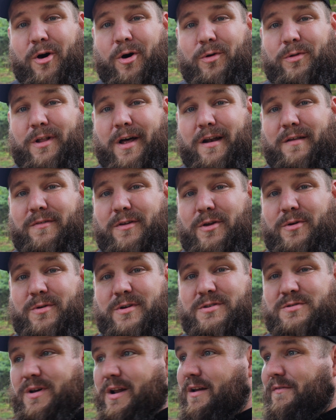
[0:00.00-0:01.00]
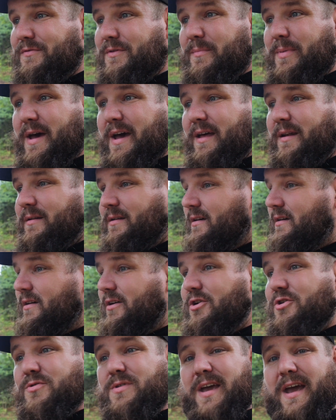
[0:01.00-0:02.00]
a whole lot of viewers right off the bat. Who